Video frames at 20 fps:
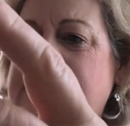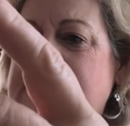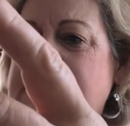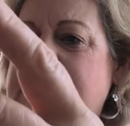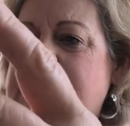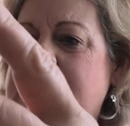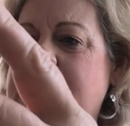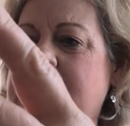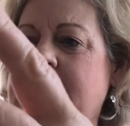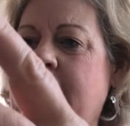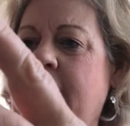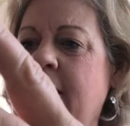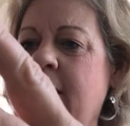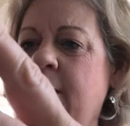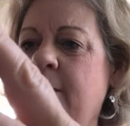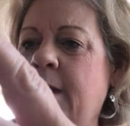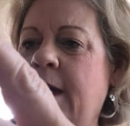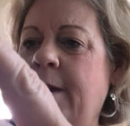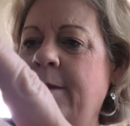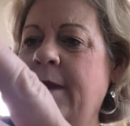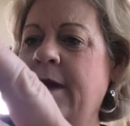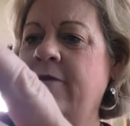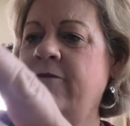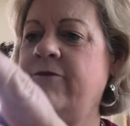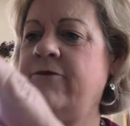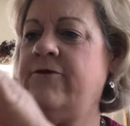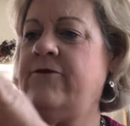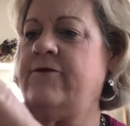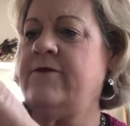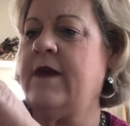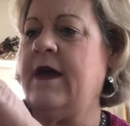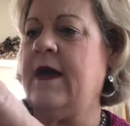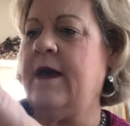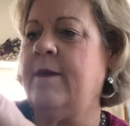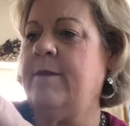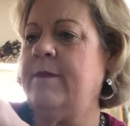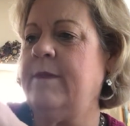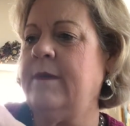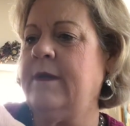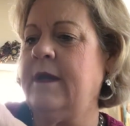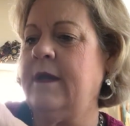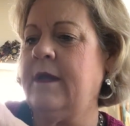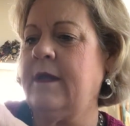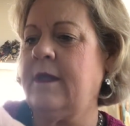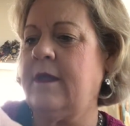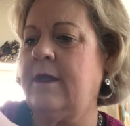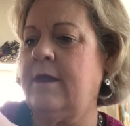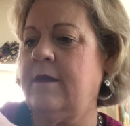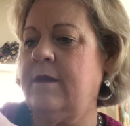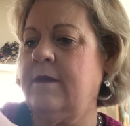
to decide about my fabric.